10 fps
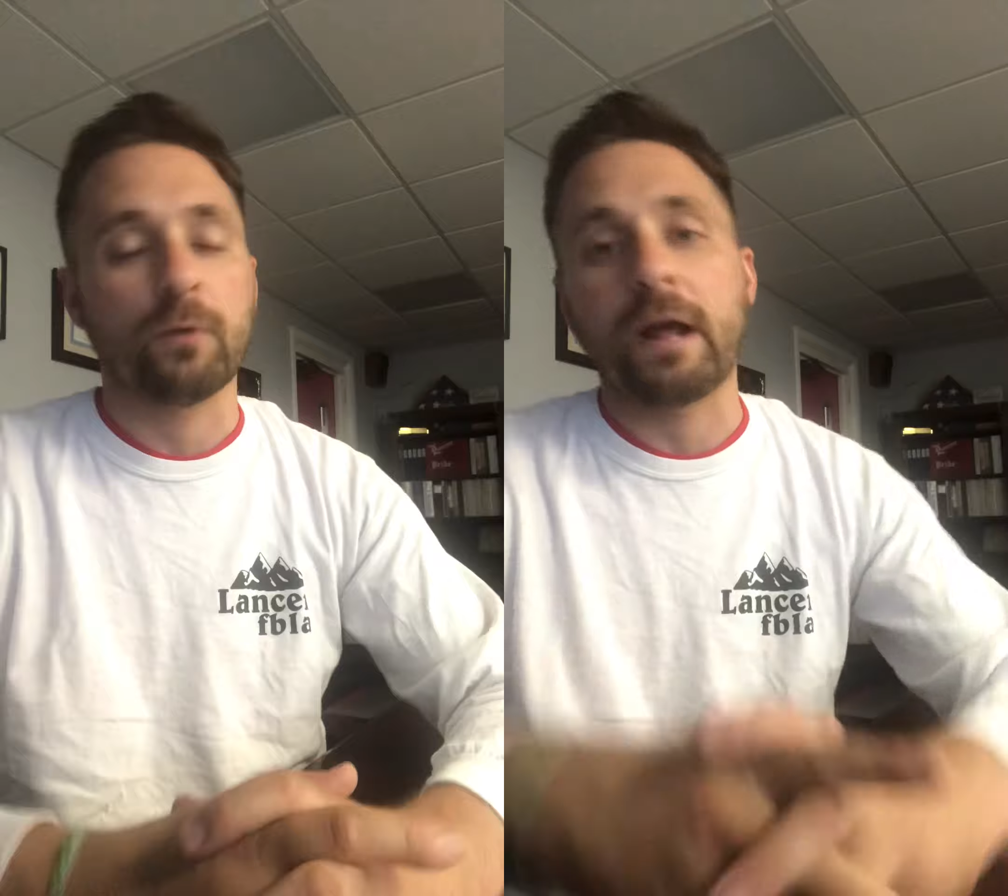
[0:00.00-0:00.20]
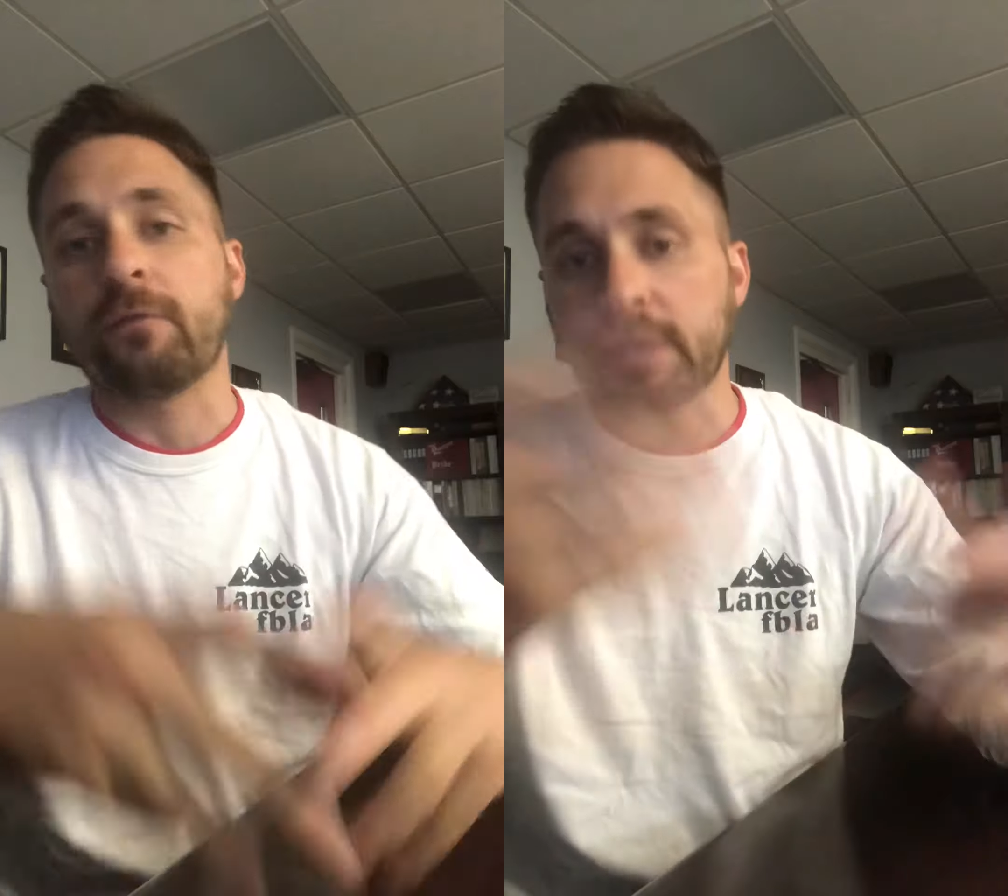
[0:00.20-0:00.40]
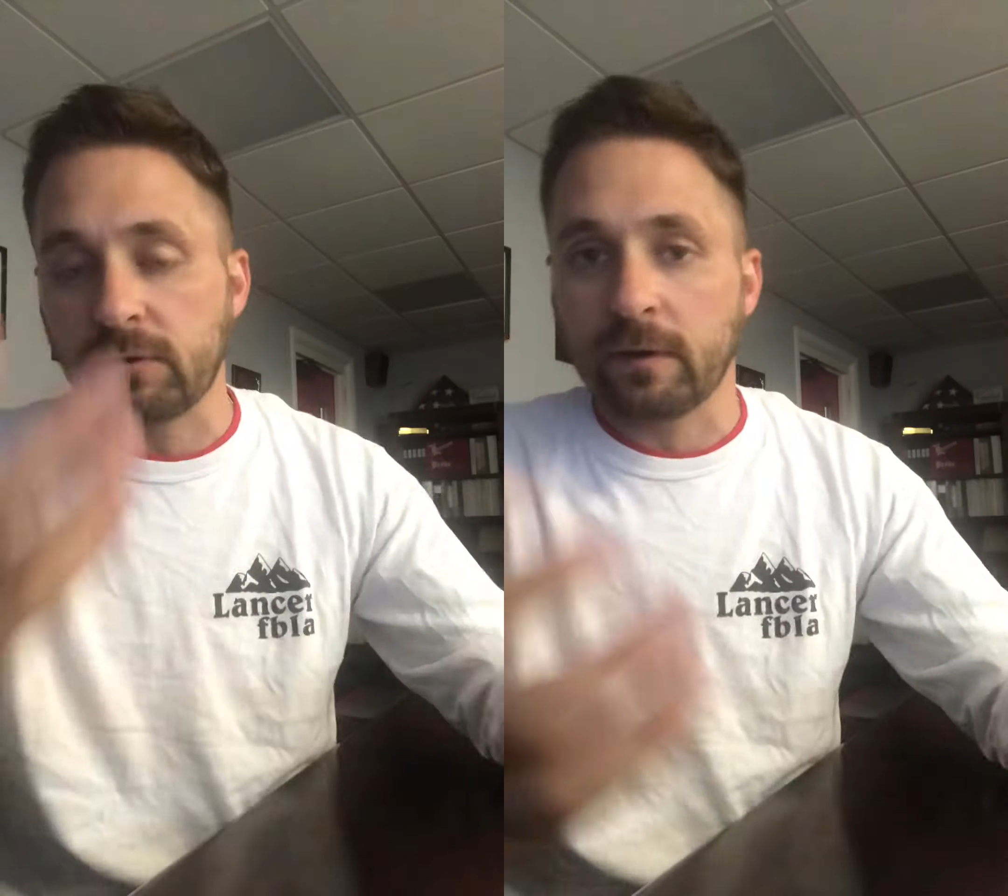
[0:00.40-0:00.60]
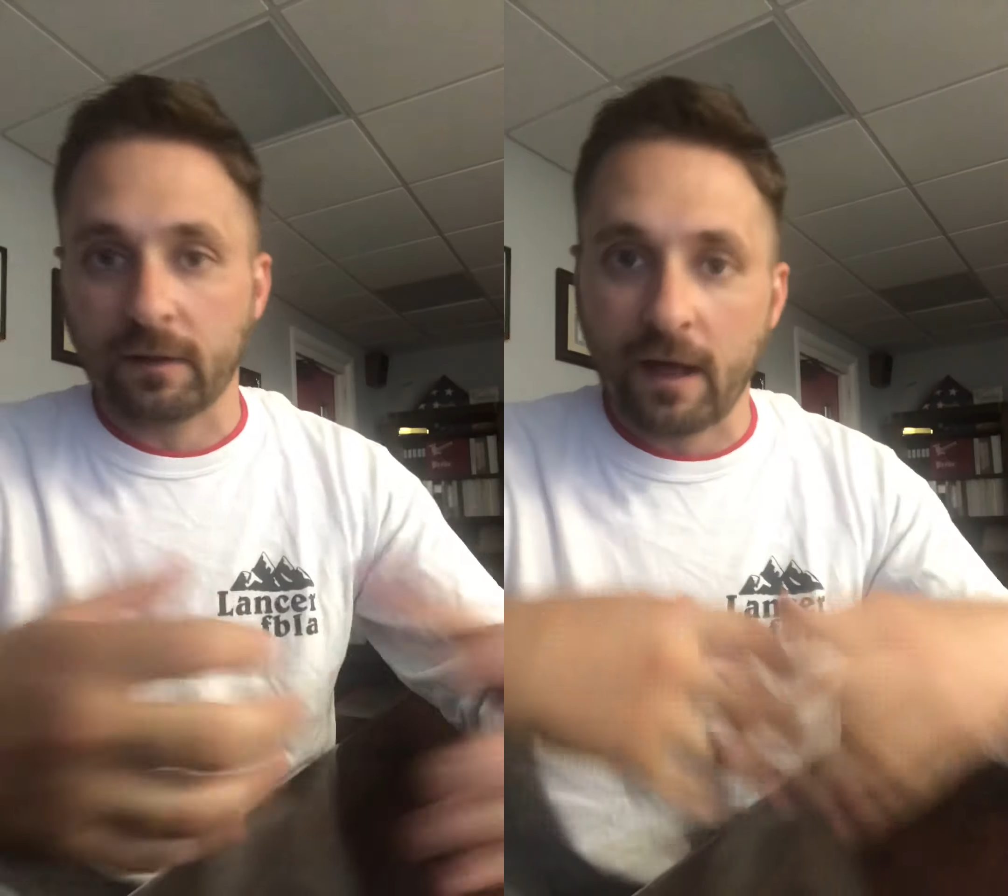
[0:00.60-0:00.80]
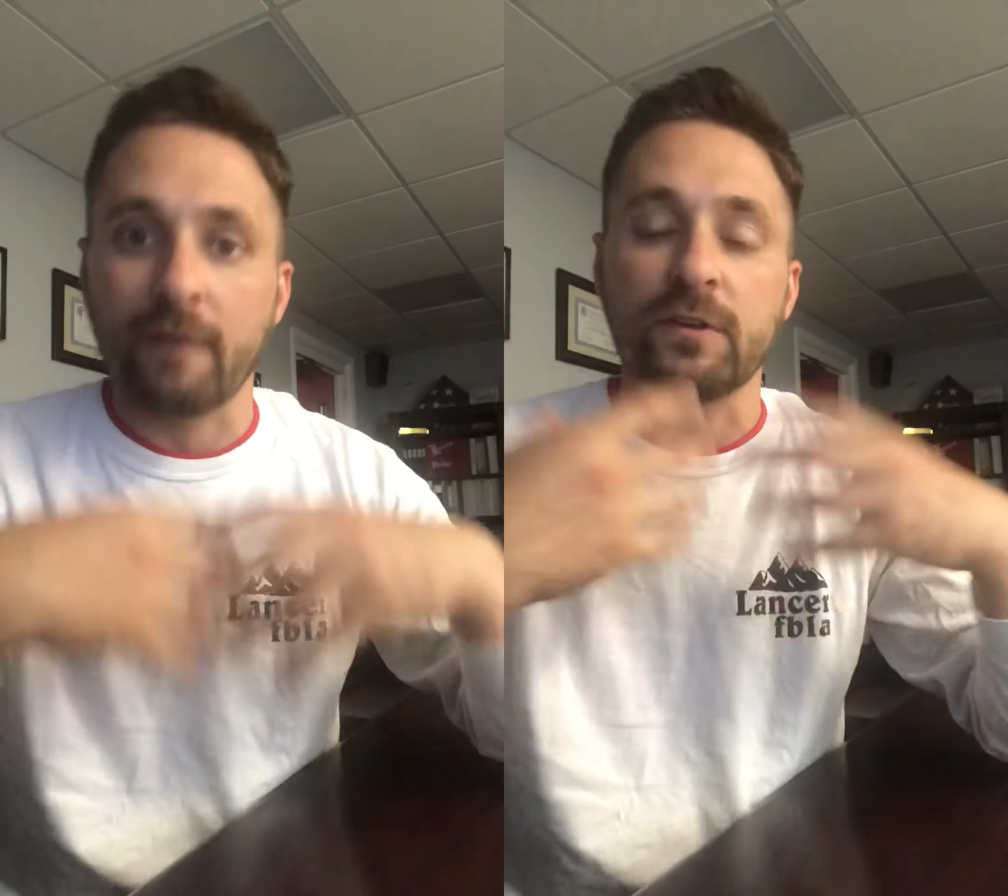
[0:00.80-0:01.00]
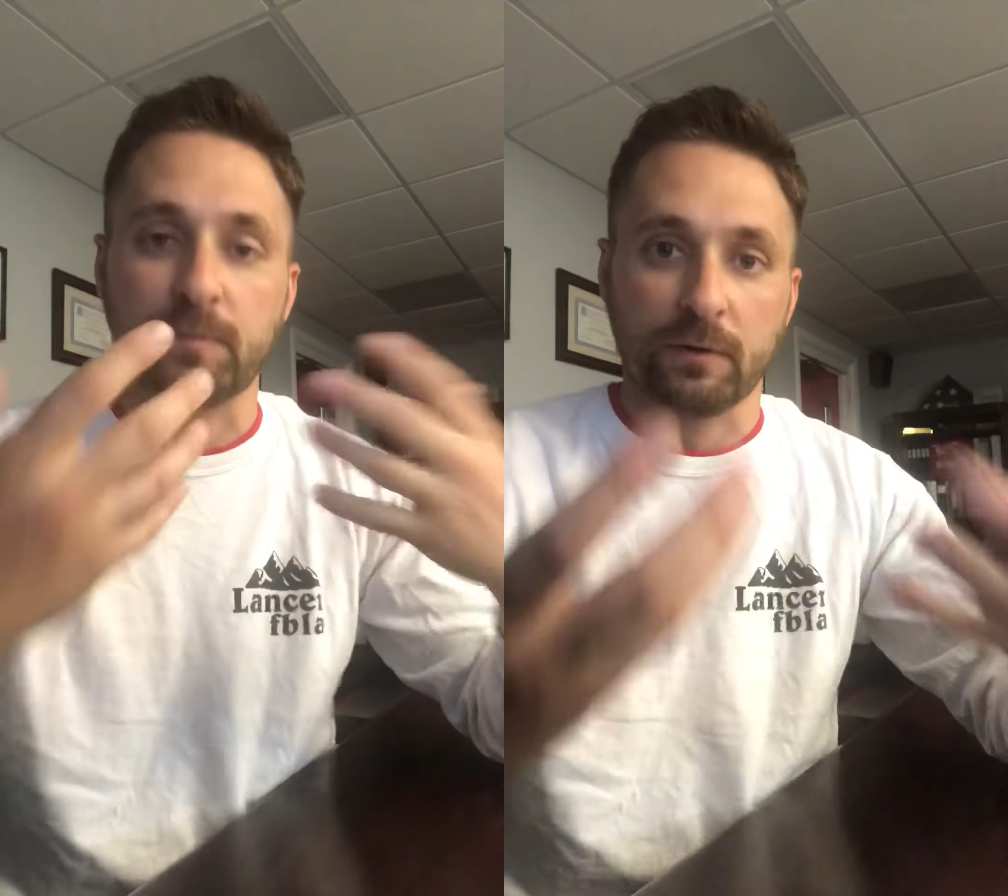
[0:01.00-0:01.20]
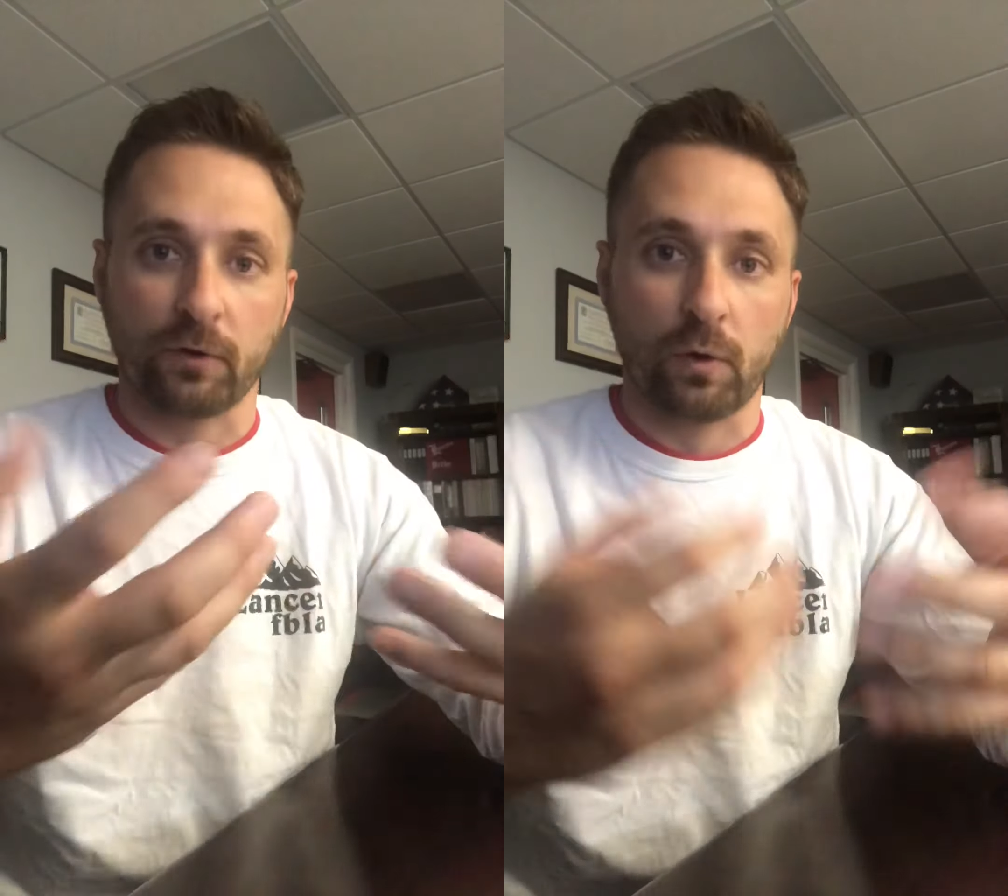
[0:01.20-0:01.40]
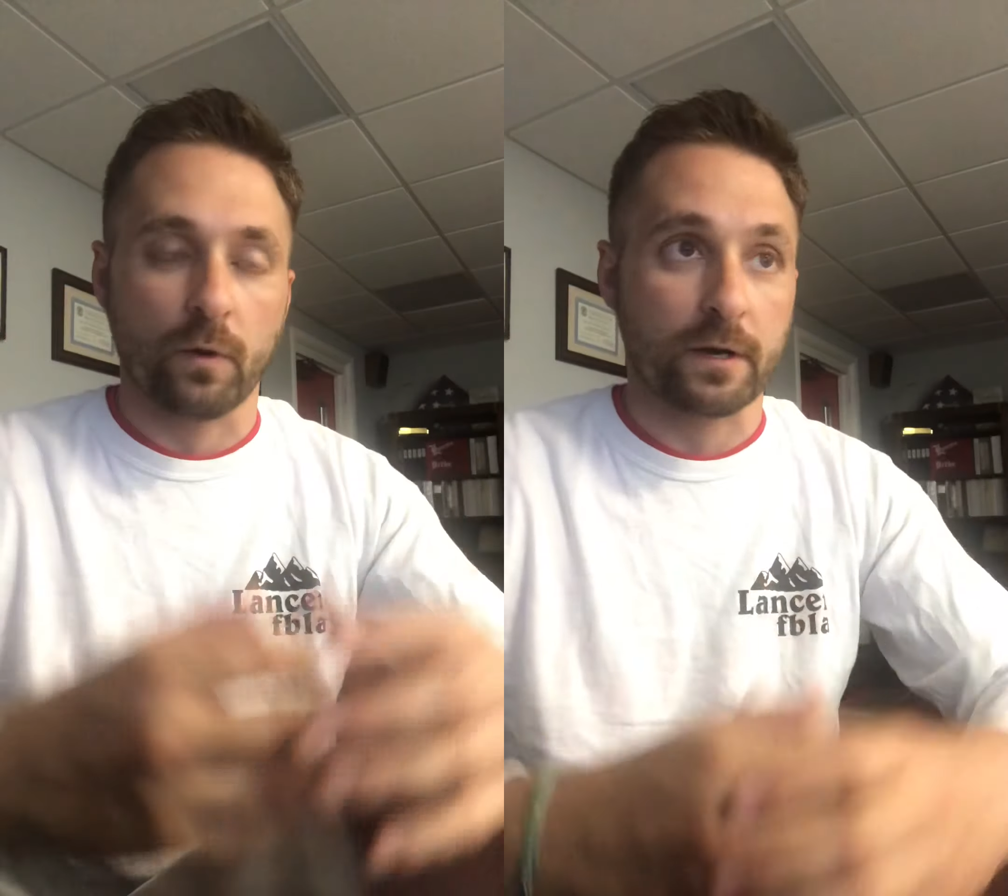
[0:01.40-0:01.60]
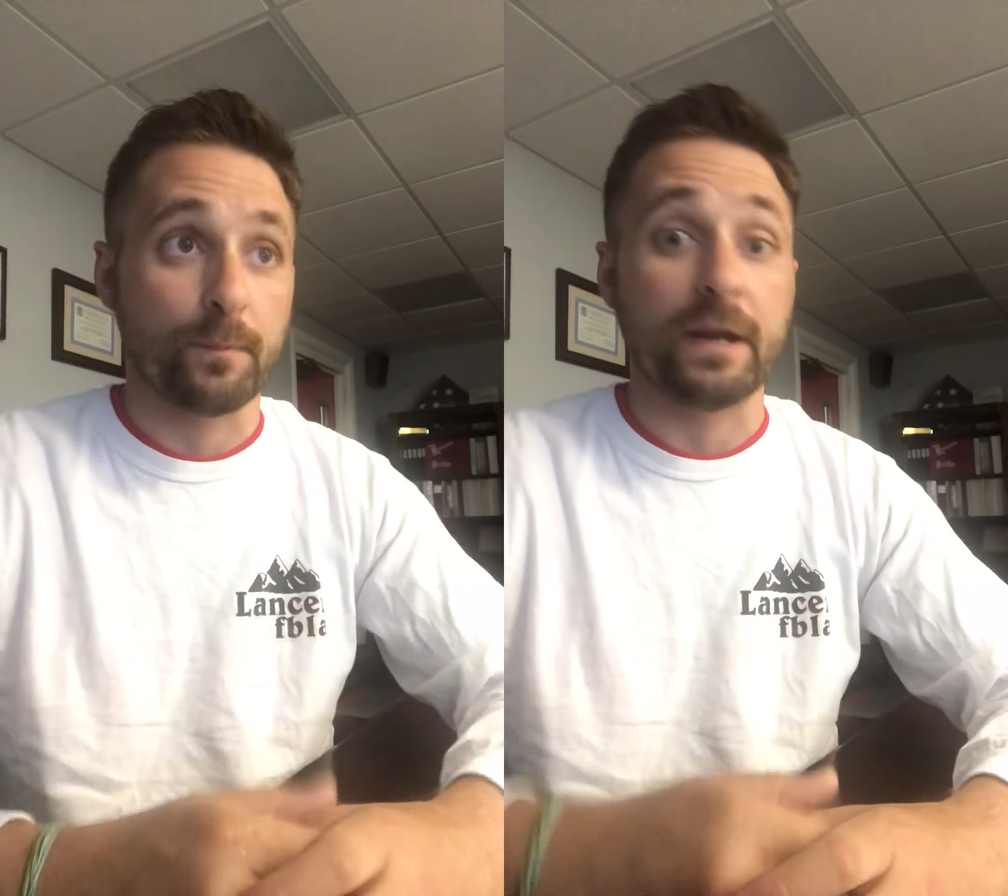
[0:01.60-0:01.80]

we're not really doing it live, it's been recorded,